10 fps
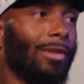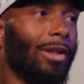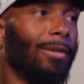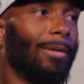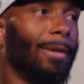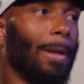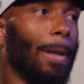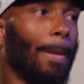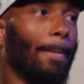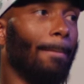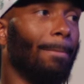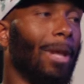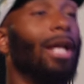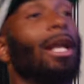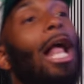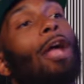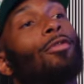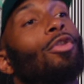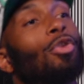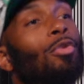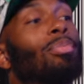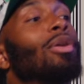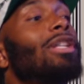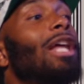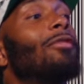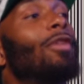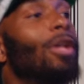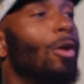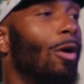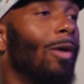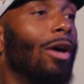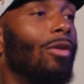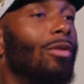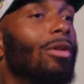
Yeah. I just. And after you put true. that video out,